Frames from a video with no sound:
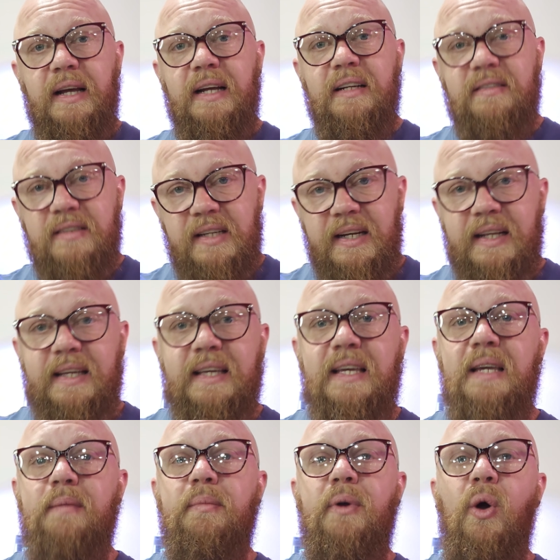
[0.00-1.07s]
It's going to
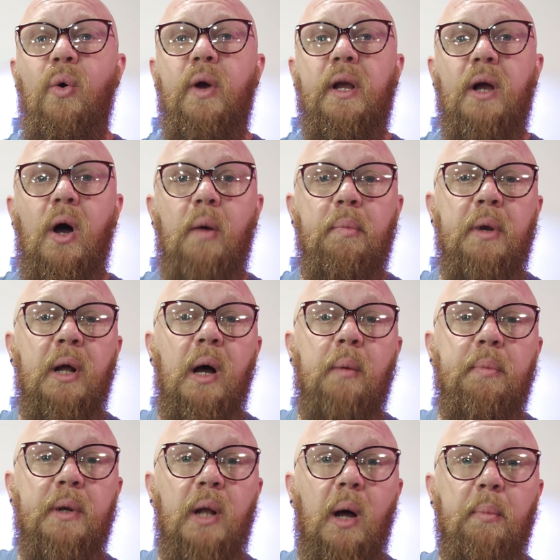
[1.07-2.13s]
keep going up and
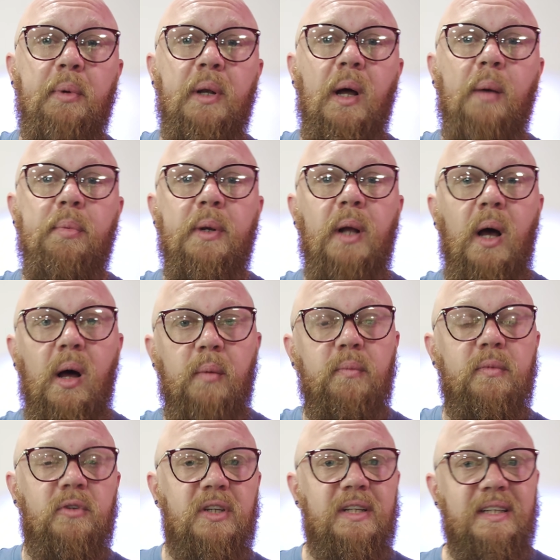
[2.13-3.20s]
up and up and up and up
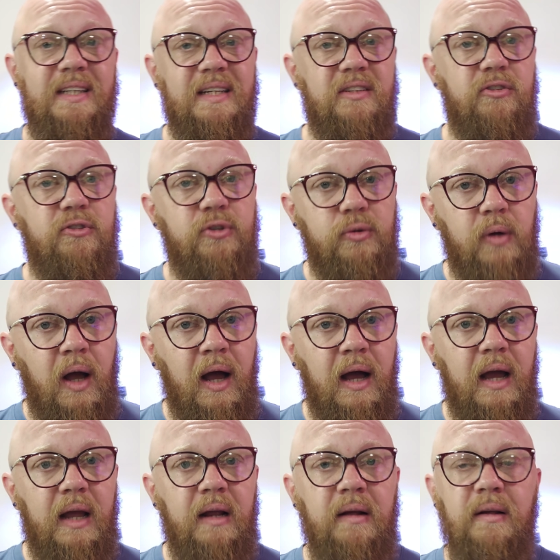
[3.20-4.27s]
till it gets too
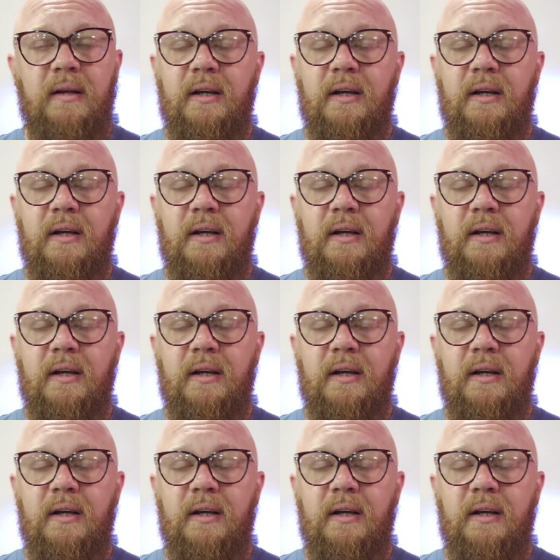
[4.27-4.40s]
high.